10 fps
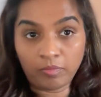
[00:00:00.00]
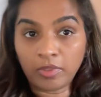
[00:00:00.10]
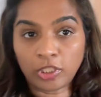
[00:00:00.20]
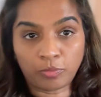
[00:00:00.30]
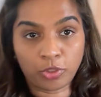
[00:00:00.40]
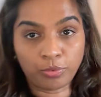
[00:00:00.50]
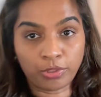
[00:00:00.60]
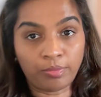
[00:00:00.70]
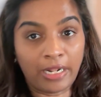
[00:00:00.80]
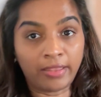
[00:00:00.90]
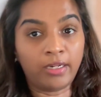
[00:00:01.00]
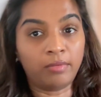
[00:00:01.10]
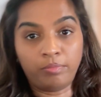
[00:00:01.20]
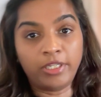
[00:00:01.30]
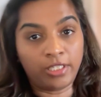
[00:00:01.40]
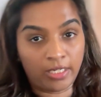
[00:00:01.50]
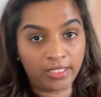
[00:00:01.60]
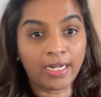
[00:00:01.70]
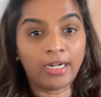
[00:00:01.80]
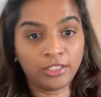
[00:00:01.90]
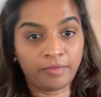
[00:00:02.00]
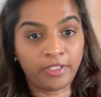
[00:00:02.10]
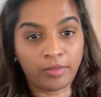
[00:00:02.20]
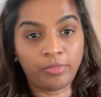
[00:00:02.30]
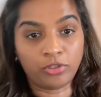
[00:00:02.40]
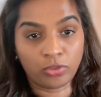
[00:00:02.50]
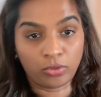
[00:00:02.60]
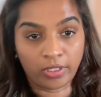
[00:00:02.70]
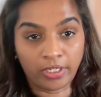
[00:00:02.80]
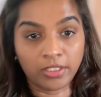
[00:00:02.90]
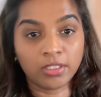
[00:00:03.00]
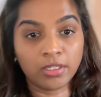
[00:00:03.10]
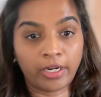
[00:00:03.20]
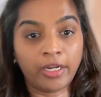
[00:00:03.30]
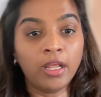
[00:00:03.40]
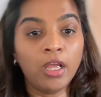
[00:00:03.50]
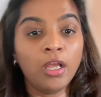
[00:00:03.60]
a subscription plan that basically satisfies that persona needs, right?